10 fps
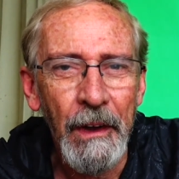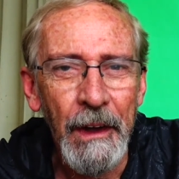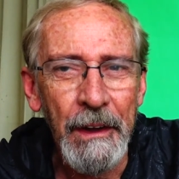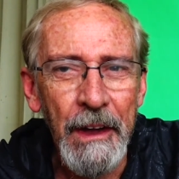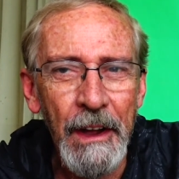
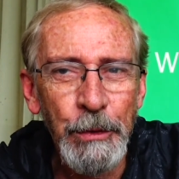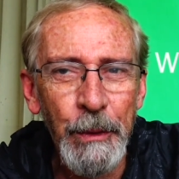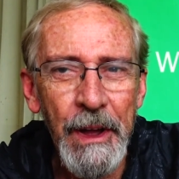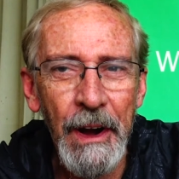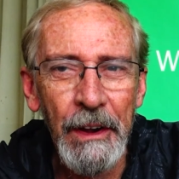in case
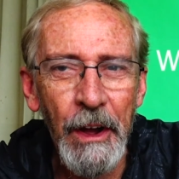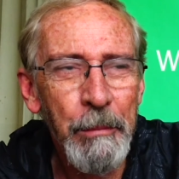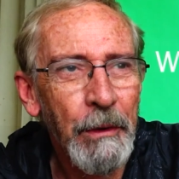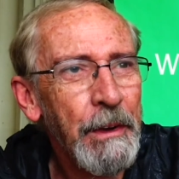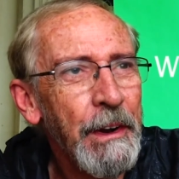we get a
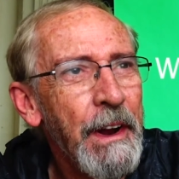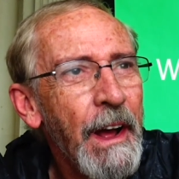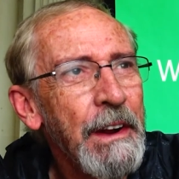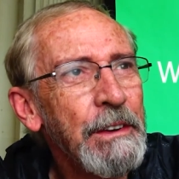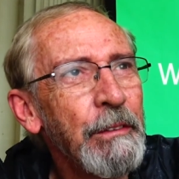couple of good
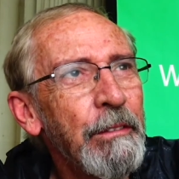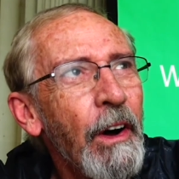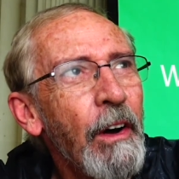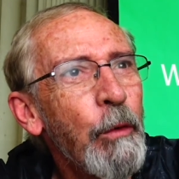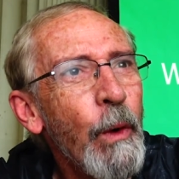days
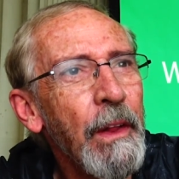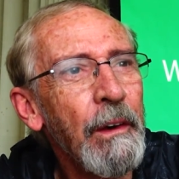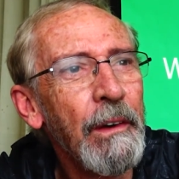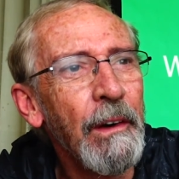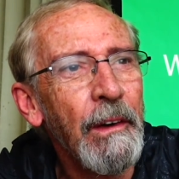of
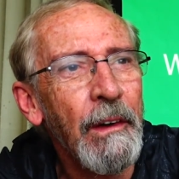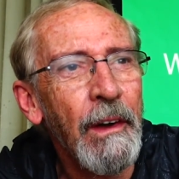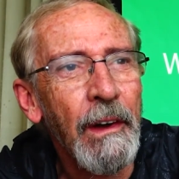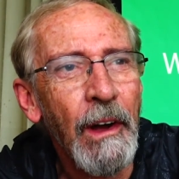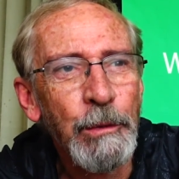weather,
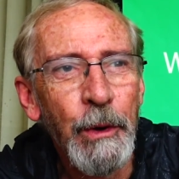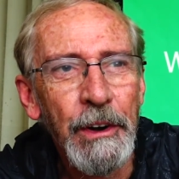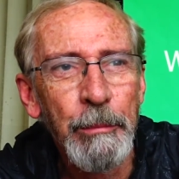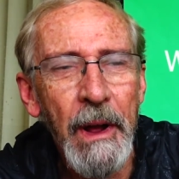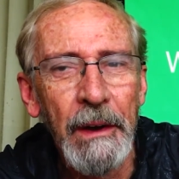because we're
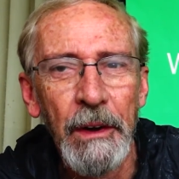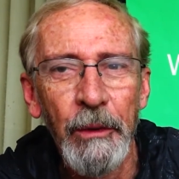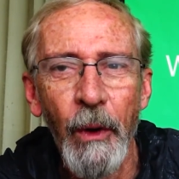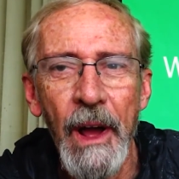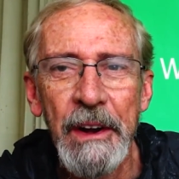
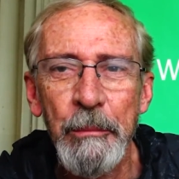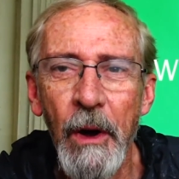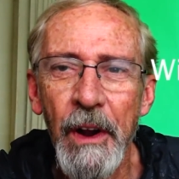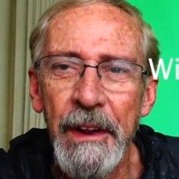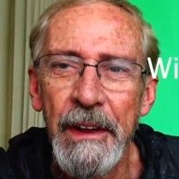expecting rain
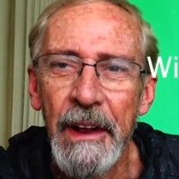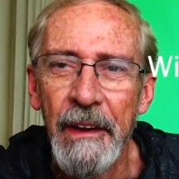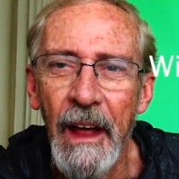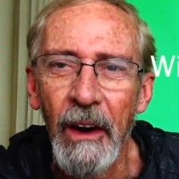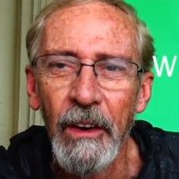Monday,
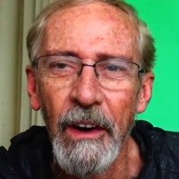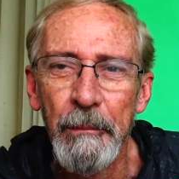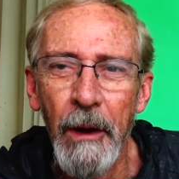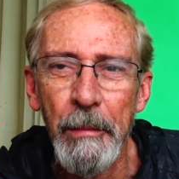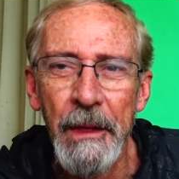and that'll
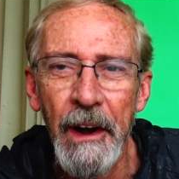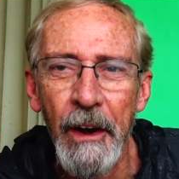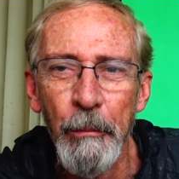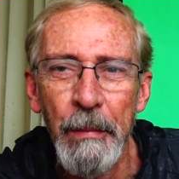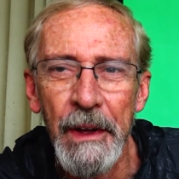clean up the
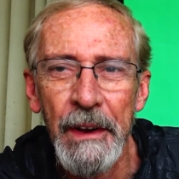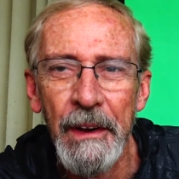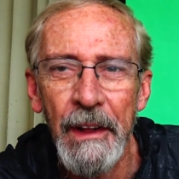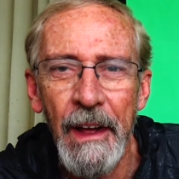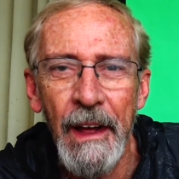air a bit.
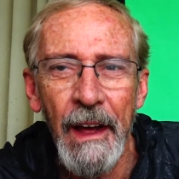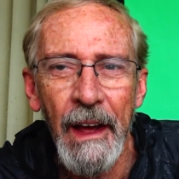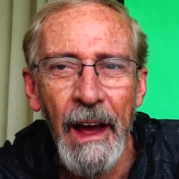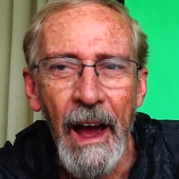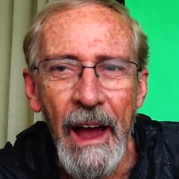
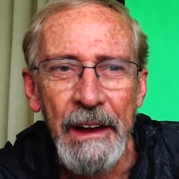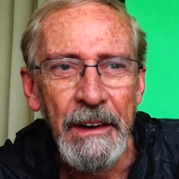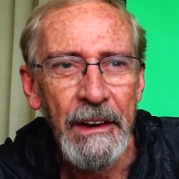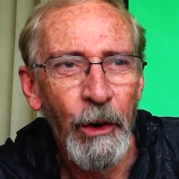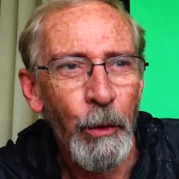I hate
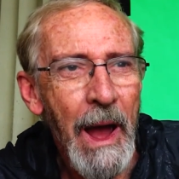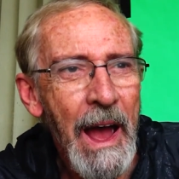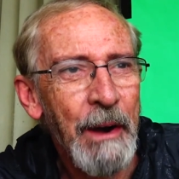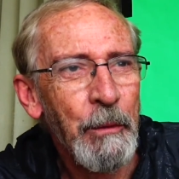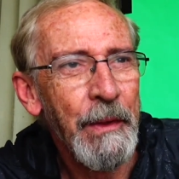to go
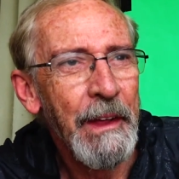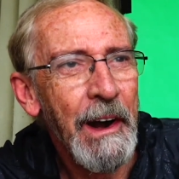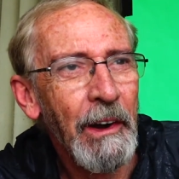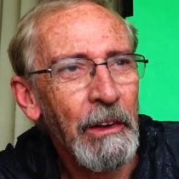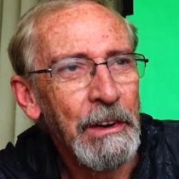ride when the
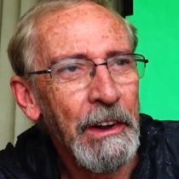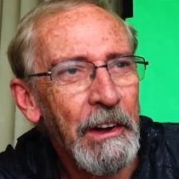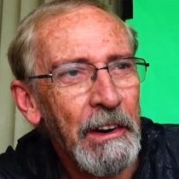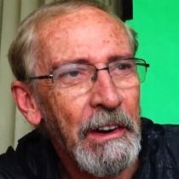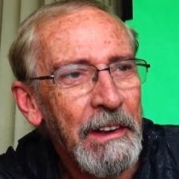air looks
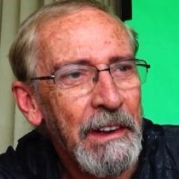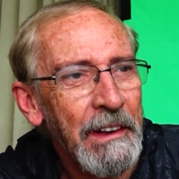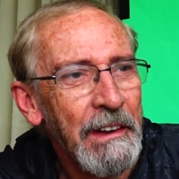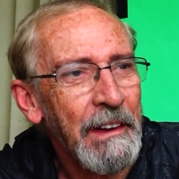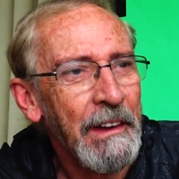ugly.
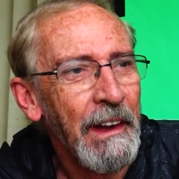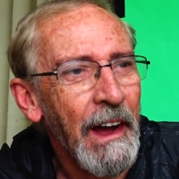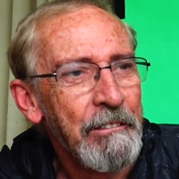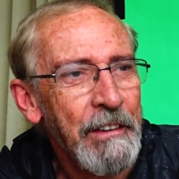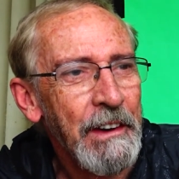
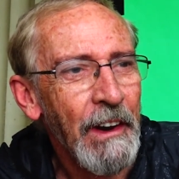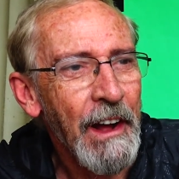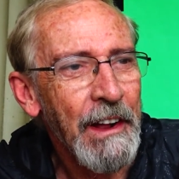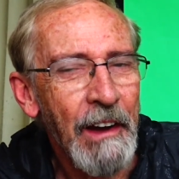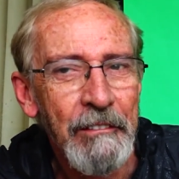I feel
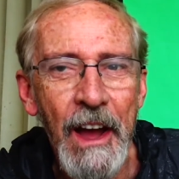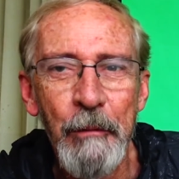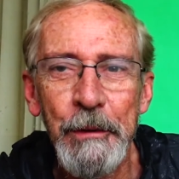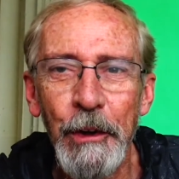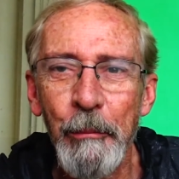like
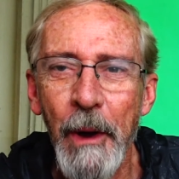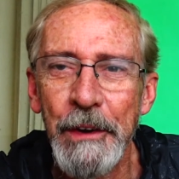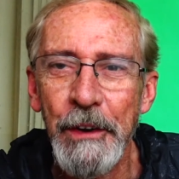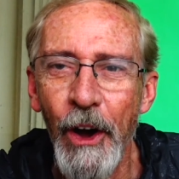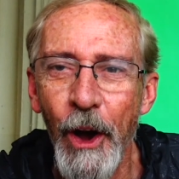I've done my
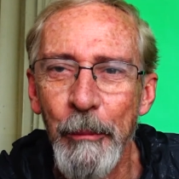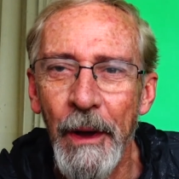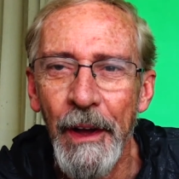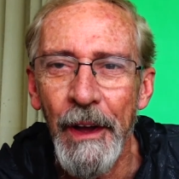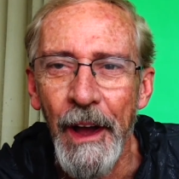job
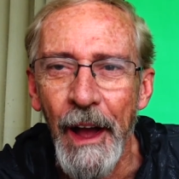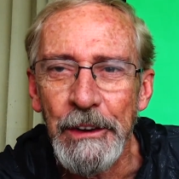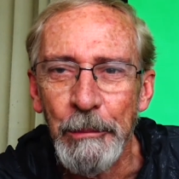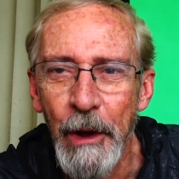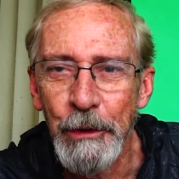
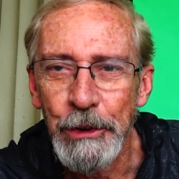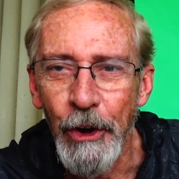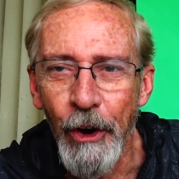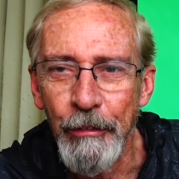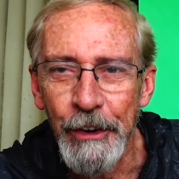as a
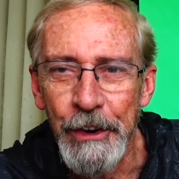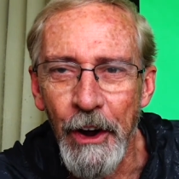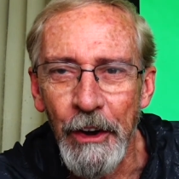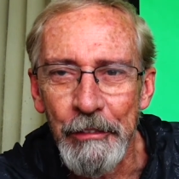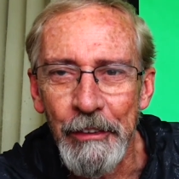postcard
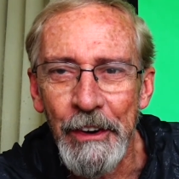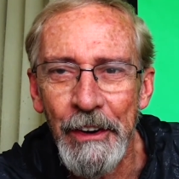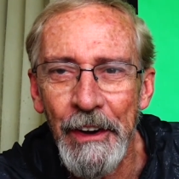photographer.